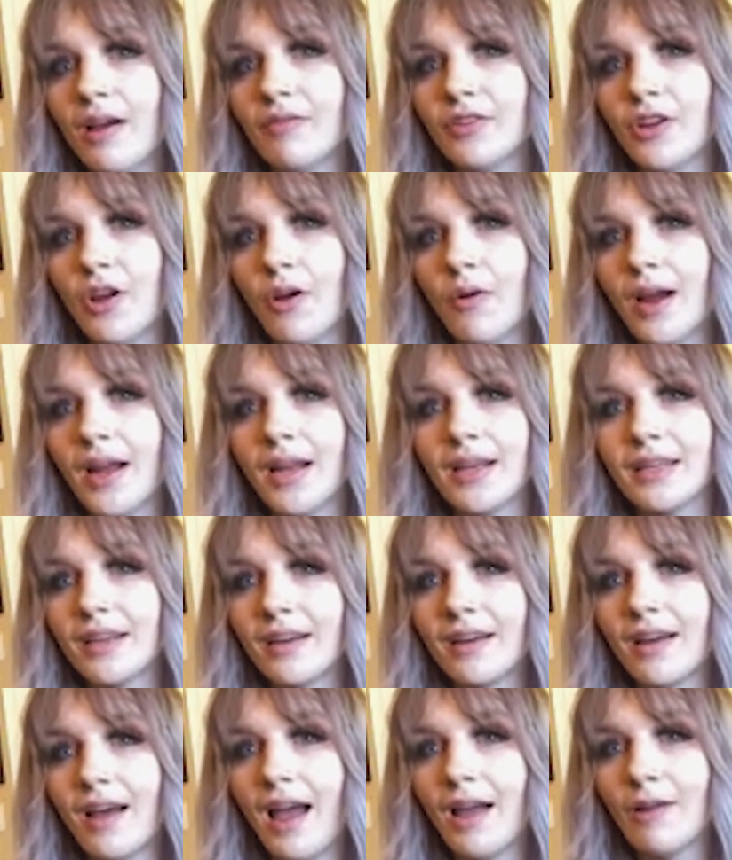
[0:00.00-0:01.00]
have no
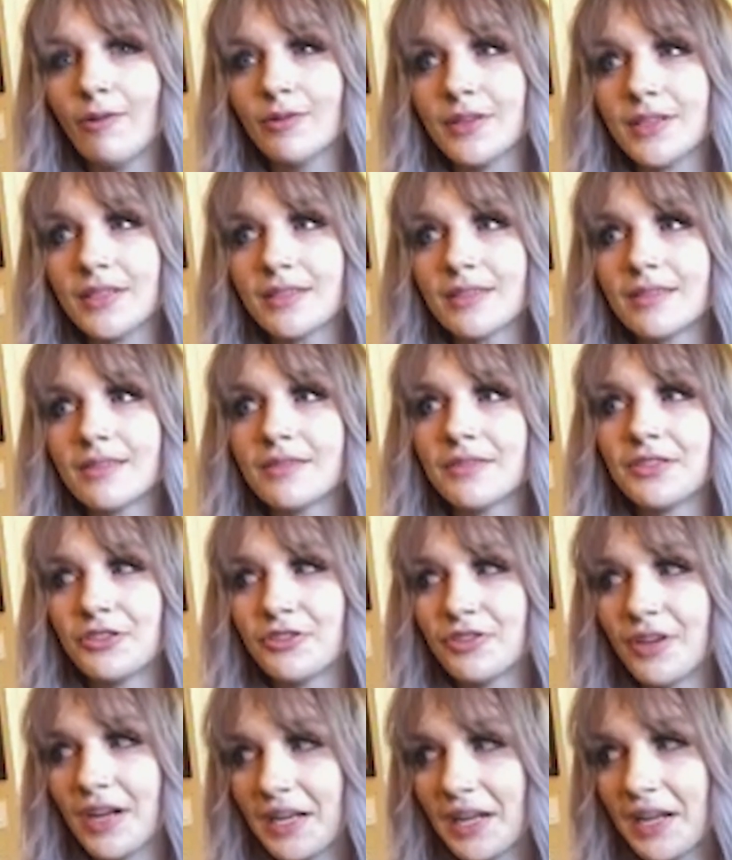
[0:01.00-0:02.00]
idea. I was
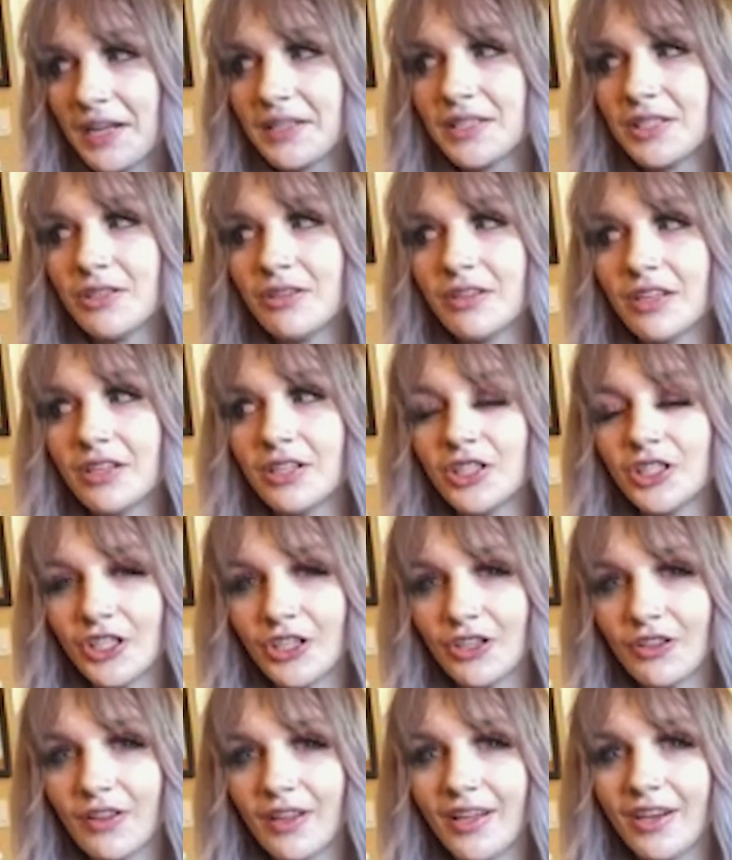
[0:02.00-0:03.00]
straight A student,
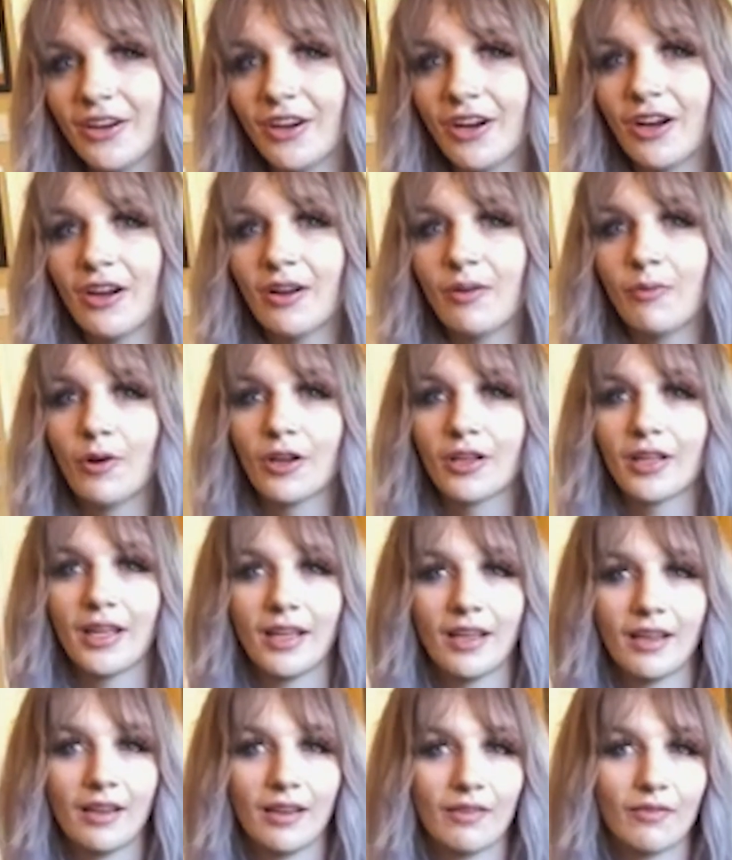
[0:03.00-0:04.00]
cheerleader,
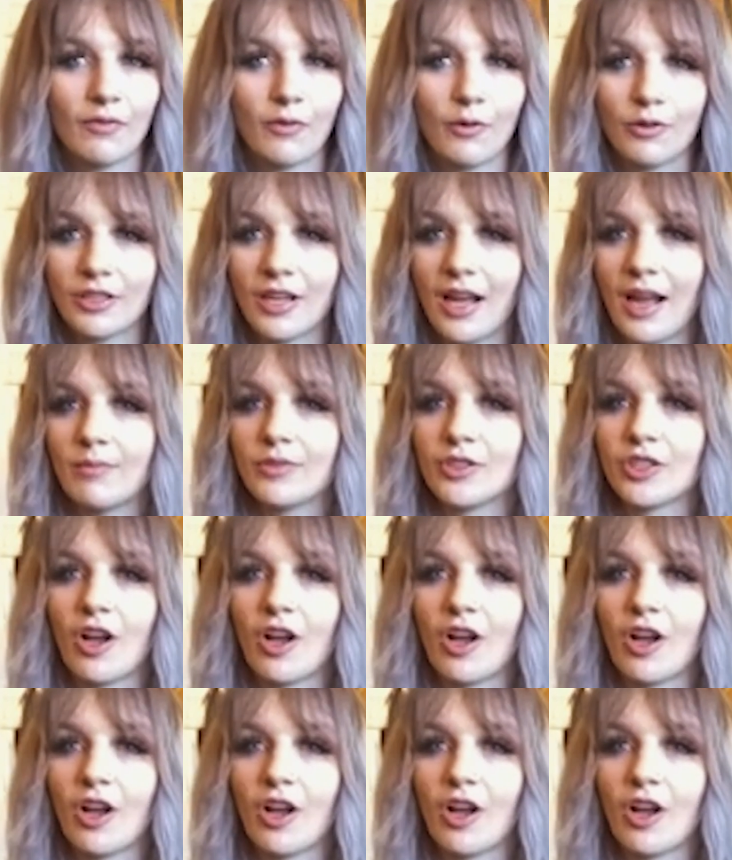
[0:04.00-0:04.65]
working full-time